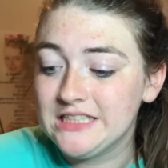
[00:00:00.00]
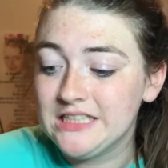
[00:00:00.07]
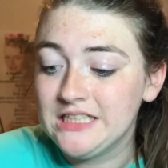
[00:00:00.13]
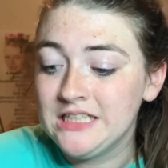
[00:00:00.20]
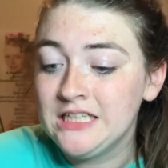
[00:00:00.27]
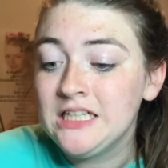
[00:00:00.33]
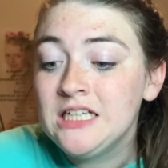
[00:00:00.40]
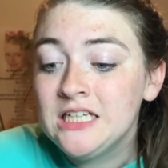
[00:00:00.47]

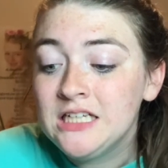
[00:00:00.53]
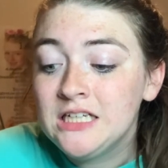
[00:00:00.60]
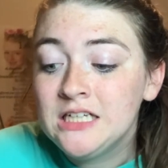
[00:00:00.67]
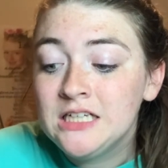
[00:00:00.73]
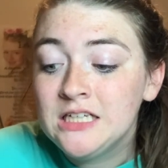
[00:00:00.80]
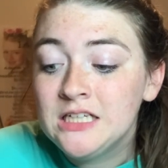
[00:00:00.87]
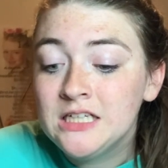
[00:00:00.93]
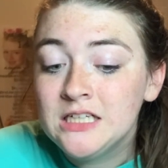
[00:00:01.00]
I
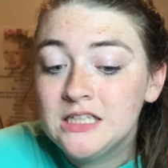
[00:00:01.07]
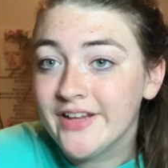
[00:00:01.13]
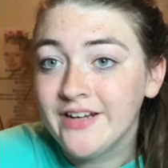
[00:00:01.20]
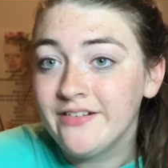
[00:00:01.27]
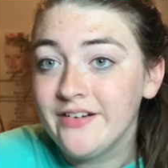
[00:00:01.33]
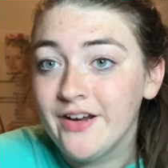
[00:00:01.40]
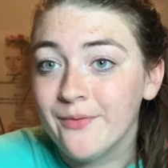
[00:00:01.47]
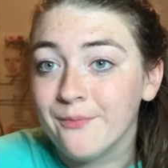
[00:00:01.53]

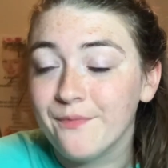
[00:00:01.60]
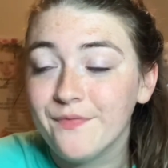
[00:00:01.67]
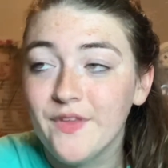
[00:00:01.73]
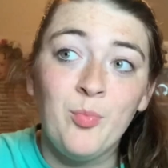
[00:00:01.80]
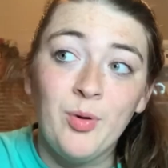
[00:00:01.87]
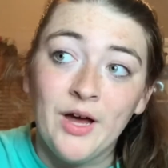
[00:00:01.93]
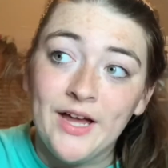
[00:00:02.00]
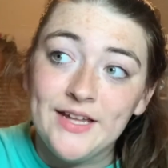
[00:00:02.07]
don't know.
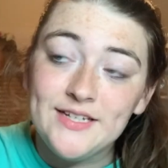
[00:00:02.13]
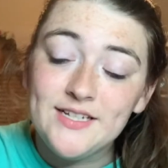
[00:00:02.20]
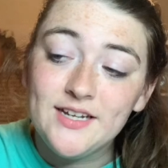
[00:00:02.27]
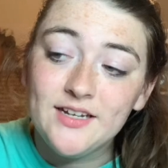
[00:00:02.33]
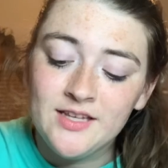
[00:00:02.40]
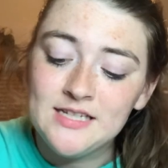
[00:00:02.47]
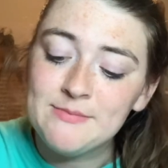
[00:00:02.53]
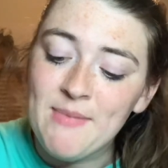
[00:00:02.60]
But
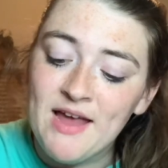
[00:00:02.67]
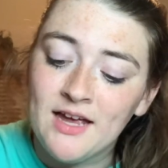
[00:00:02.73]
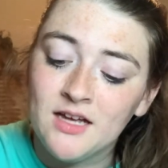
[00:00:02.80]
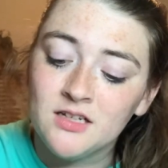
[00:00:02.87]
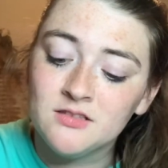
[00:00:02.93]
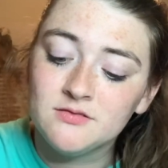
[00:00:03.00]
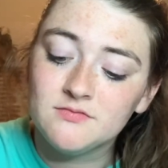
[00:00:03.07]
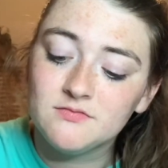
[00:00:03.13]
this
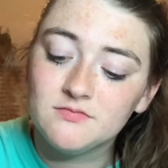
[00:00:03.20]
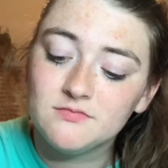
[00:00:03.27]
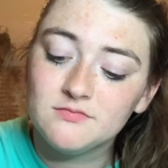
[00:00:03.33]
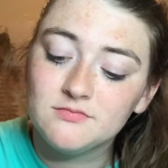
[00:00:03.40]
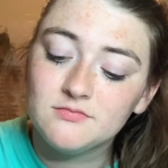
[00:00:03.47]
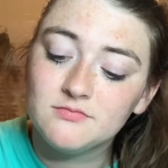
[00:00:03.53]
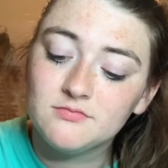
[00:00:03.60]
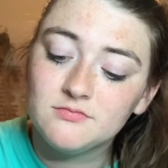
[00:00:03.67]
man
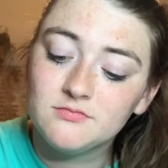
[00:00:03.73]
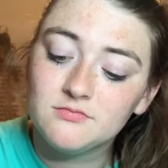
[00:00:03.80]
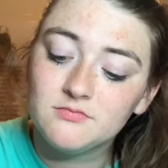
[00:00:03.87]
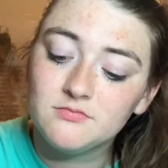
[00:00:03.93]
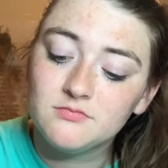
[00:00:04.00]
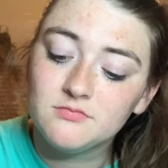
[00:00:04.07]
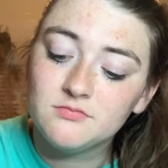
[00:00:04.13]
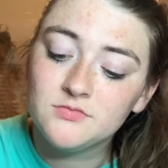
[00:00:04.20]

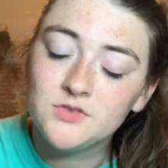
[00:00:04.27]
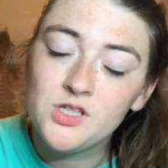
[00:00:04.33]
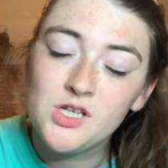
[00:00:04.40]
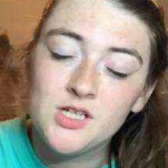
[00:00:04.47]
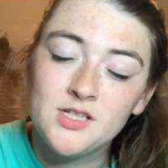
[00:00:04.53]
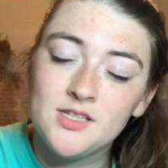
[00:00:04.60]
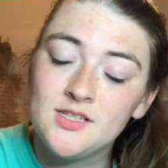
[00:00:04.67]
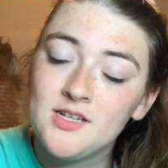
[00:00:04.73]

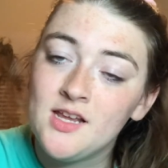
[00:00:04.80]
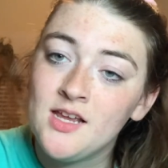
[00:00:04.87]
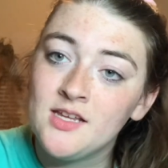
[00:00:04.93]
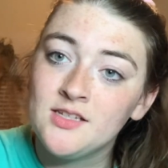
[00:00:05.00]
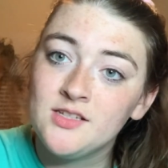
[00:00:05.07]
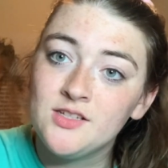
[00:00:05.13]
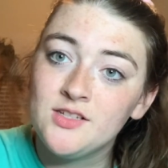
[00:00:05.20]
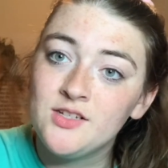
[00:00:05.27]
just
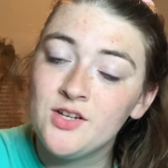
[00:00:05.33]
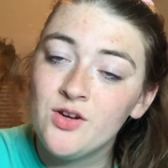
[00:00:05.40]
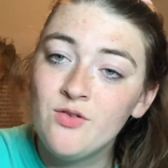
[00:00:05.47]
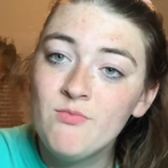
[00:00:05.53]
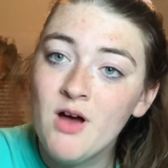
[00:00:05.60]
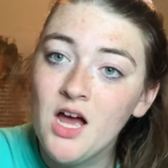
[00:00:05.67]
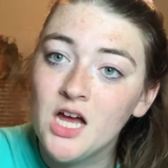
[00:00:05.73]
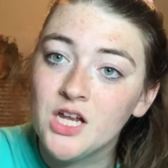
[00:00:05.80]
is too
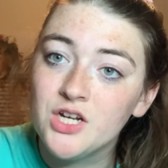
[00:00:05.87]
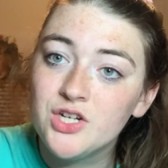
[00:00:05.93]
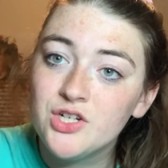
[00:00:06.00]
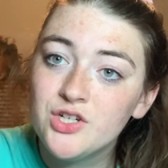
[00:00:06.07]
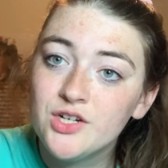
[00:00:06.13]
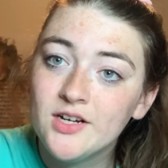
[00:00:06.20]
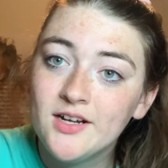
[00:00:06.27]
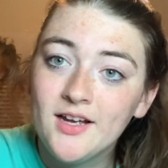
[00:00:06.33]

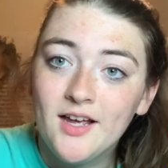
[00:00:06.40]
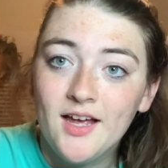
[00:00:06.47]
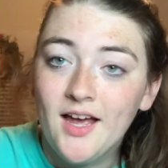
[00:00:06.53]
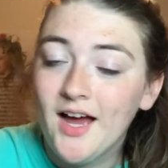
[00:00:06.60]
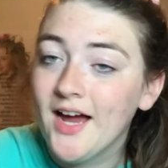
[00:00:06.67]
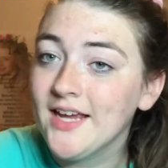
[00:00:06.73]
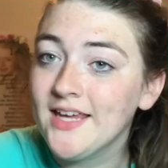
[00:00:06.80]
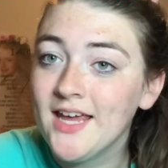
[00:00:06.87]
much.
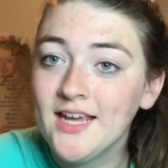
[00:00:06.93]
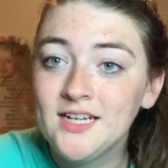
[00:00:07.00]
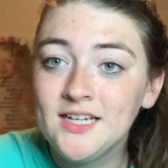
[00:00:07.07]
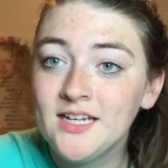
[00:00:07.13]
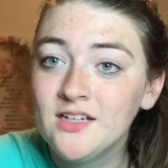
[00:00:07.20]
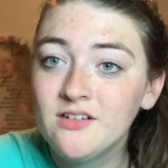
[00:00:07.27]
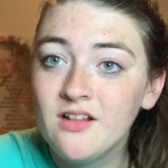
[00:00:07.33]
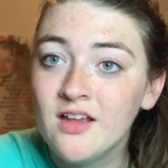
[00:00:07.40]
I can't
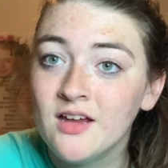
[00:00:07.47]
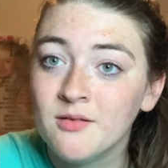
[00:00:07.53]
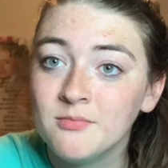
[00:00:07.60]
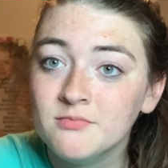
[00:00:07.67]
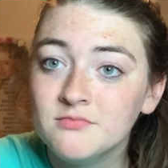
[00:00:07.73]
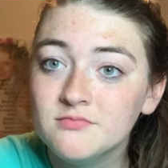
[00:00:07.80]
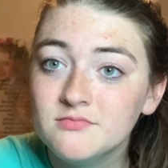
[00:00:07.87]
handle him.